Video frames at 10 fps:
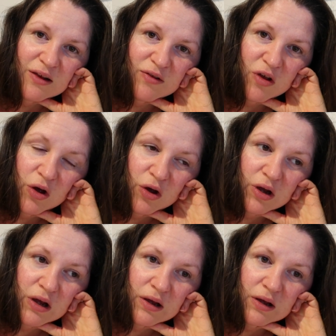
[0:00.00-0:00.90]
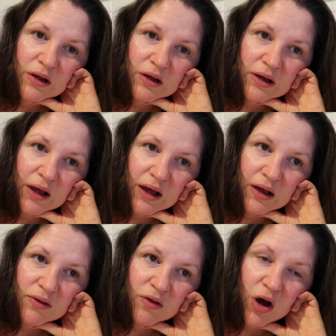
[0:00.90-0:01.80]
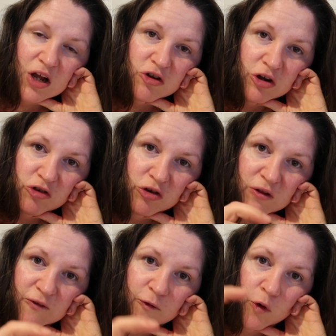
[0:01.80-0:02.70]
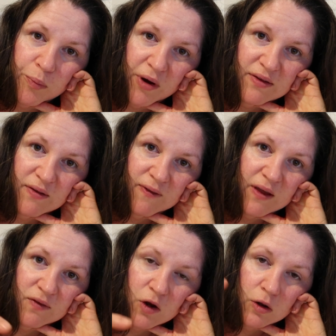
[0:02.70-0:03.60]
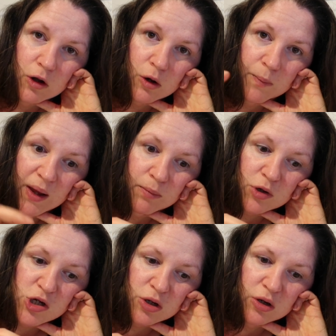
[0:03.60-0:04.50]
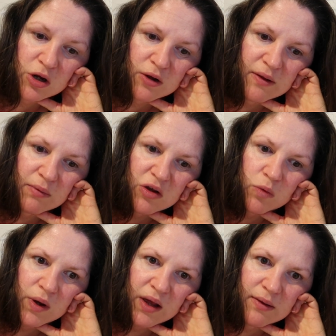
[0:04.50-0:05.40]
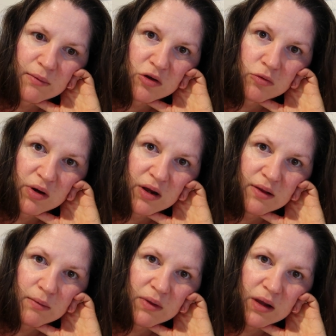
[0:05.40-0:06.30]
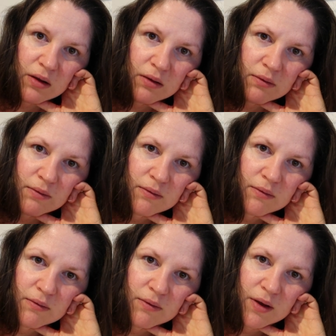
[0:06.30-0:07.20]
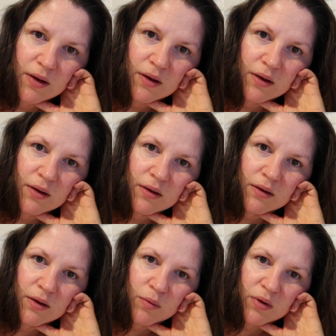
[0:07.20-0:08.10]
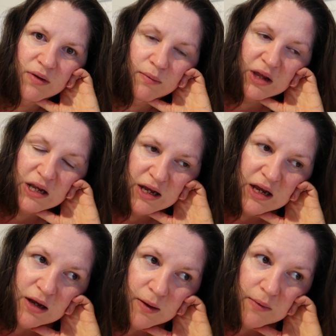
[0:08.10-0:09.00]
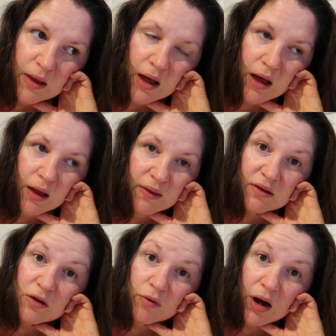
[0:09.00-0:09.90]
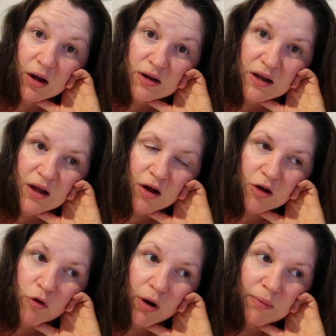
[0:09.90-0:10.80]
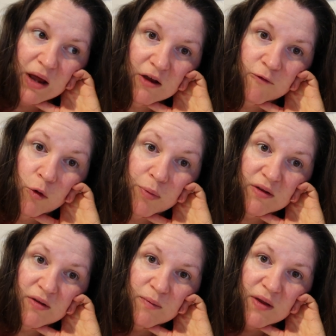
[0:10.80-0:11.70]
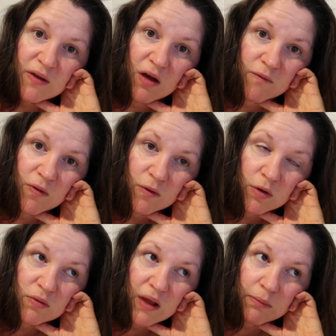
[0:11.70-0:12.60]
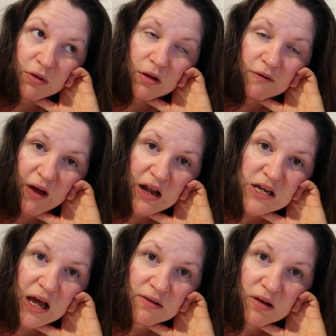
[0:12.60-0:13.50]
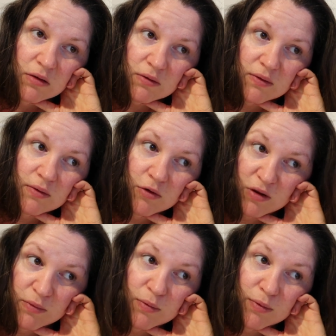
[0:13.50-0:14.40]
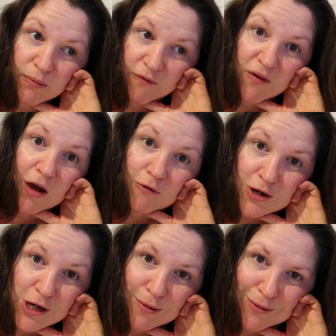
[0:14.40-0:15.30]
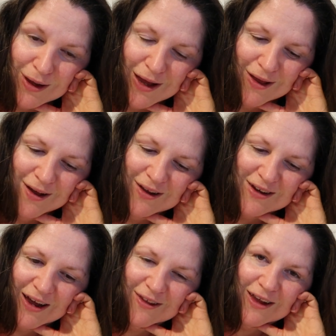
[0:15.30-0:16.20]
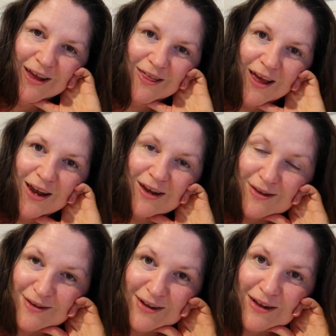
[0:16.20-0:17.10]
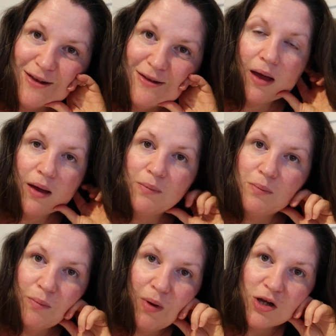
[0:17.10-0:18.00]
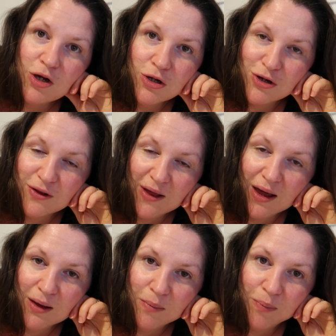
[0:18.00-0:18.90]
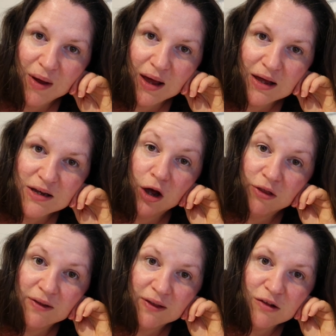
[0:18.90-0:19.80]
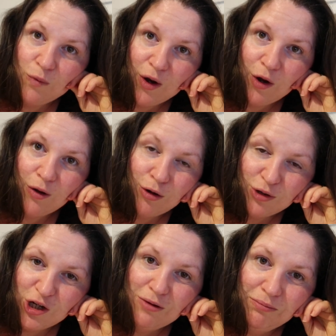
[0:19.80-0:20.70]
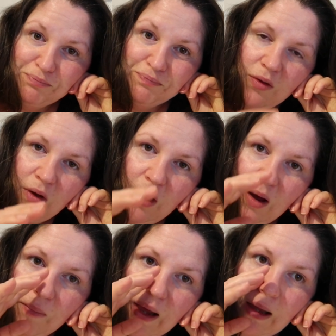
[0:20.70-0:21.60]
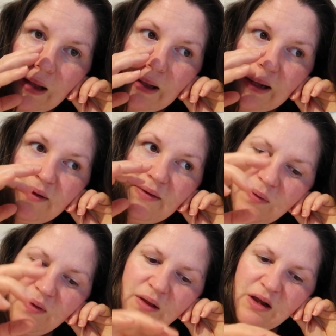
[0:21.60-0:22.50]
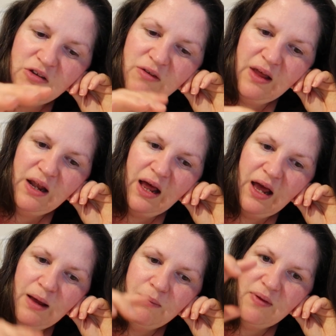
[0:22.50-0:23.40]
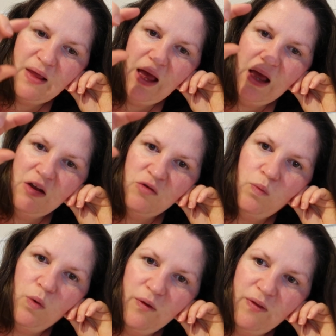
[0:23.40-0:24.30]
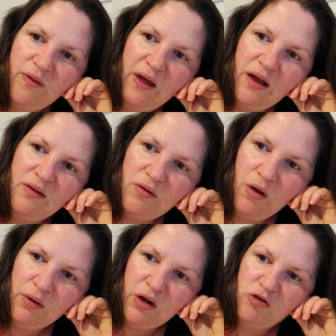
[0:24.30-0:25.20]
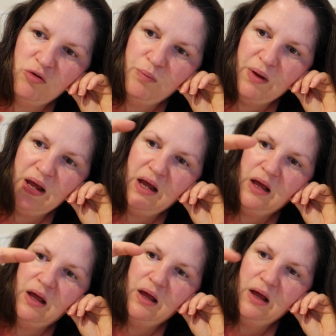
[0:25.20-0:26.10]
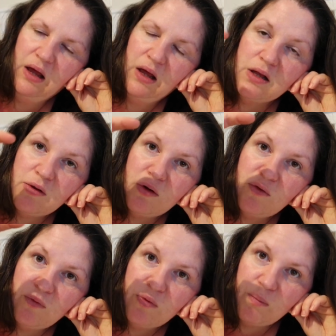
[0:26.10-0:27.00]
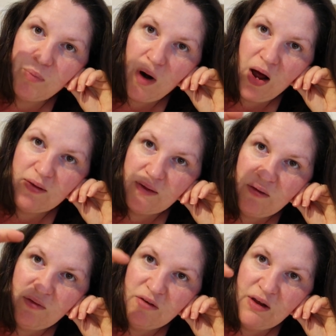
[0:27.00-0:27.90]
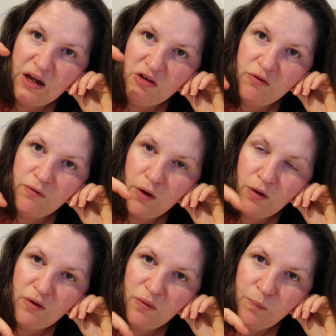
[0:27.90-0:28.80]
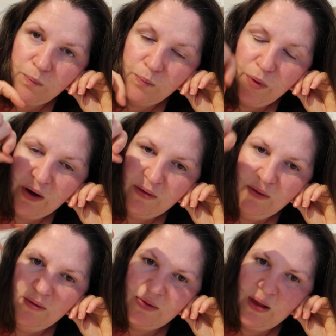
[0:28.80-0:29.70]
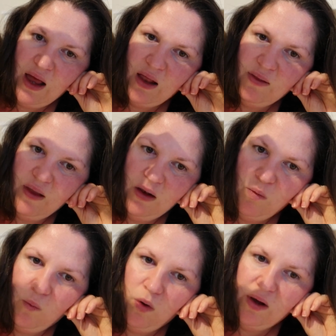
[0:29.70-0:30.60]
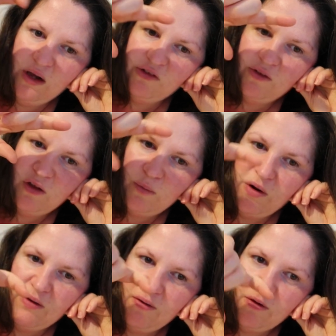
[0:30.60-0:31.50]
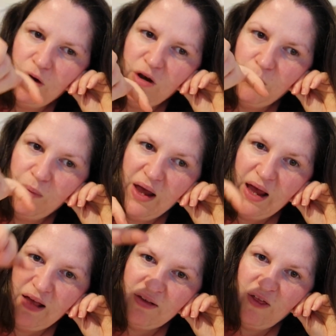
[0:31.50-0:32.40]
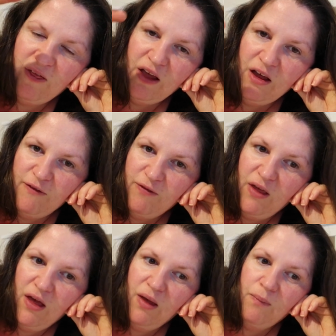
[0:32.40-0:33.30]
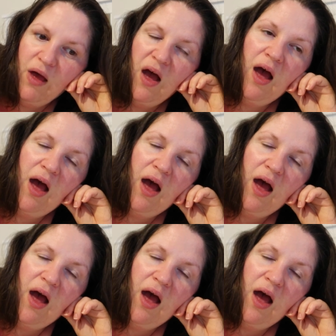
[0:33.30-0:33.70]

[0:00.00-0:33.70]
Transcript: So, yeah. So I don't do the four present thing that a lot of people do. You know, something to wear, something to read, something you want, something you need. That's a great idea, and I grew up getting four presents myself and thought it was absolutely fantastic. Christmas was my favourite time of the year, day of the year then, and still is. I don't do that, but I think that's one option. So I make a list with each of their names and what that is going to be, sort of the price given to each of those presents, and then what each of those presents are going to be as I think of them.